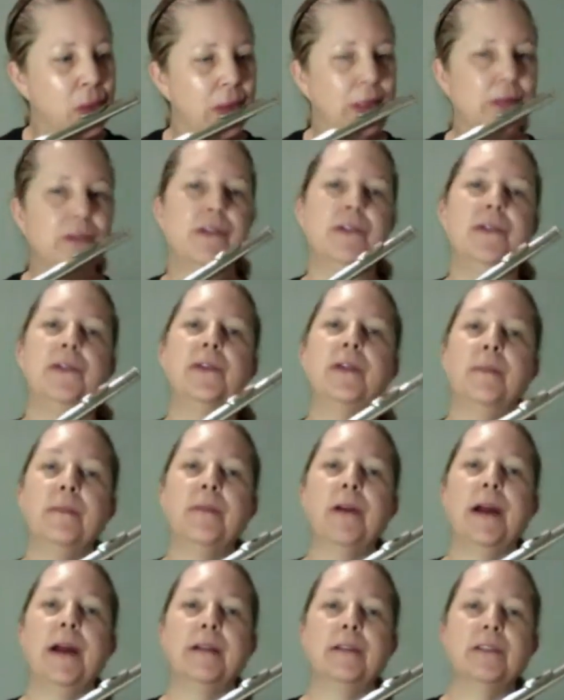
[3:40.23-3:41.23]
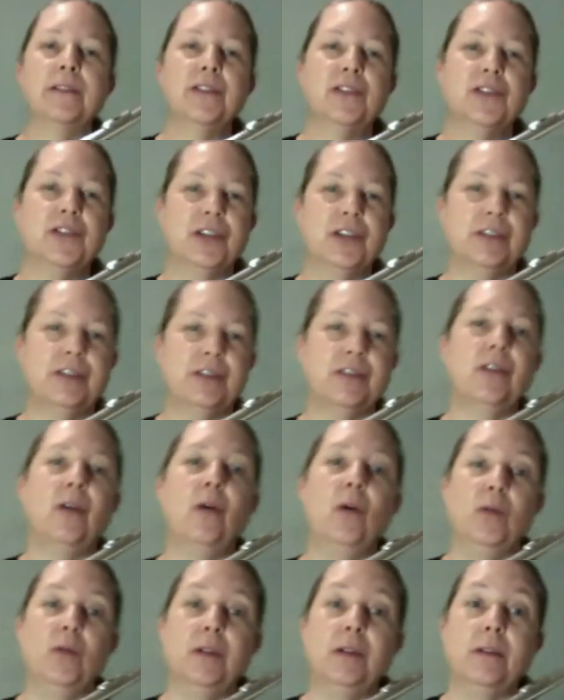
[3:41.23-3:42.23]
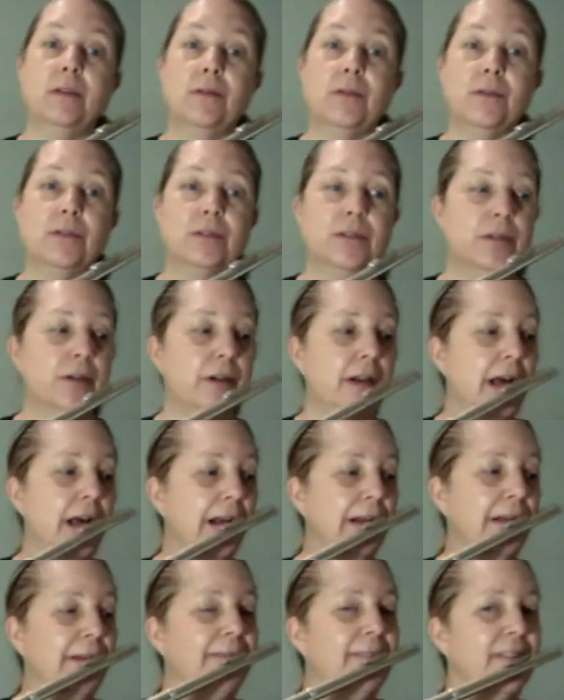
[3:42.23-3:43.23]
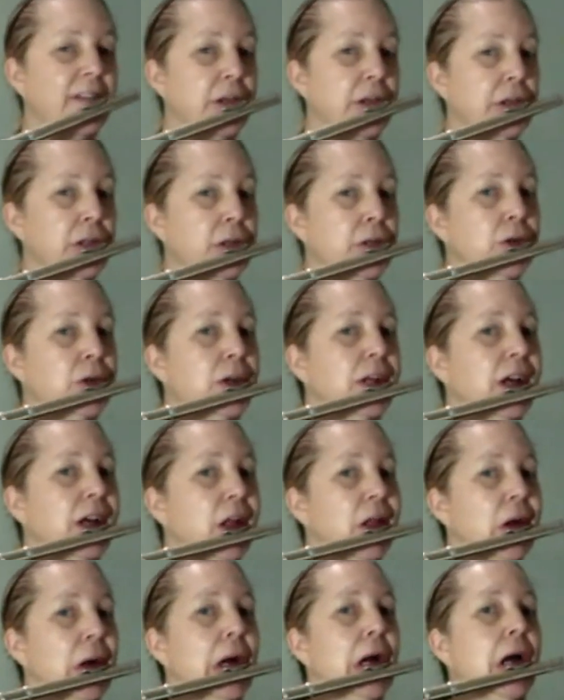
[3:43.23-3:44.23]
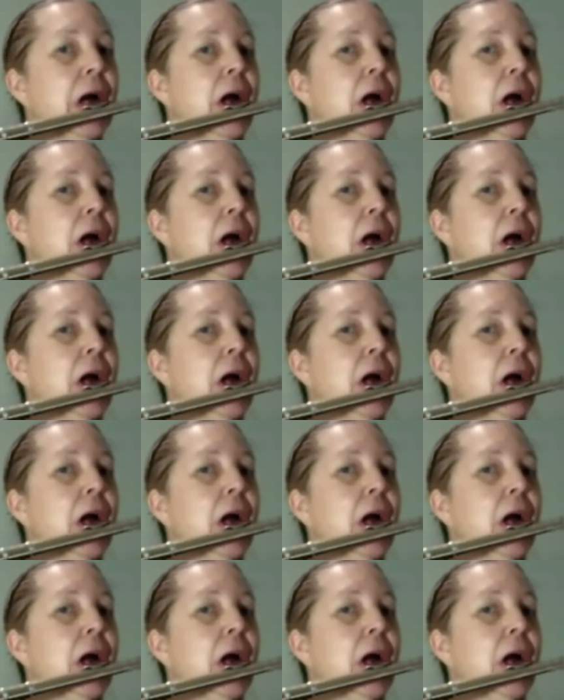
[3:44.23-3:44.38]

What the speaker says: So you can practice just holding the first note out and then do the 2 together